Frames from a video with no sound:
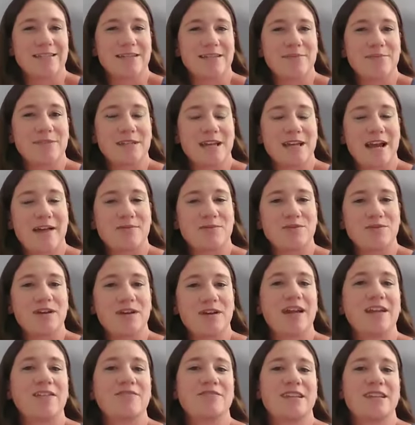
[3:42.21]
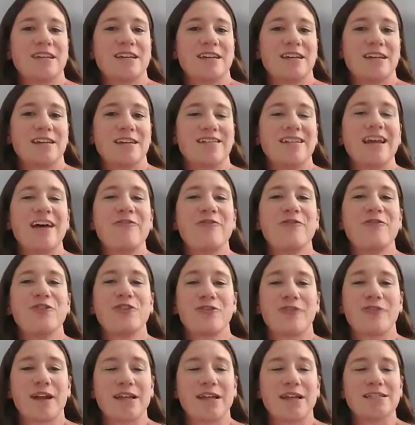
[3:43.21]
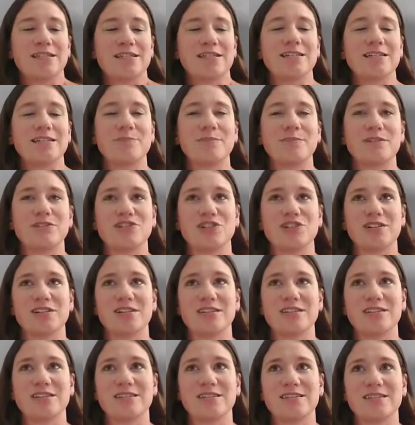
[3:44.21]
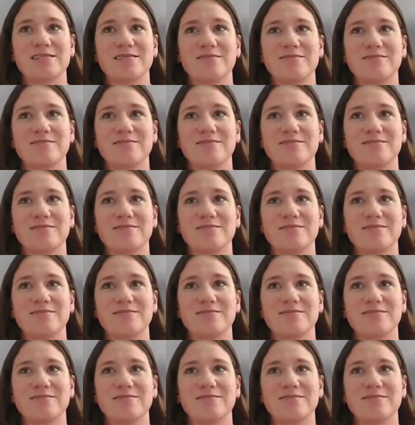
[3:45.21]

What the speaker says: Sometimes you kind of take it not for granted, but just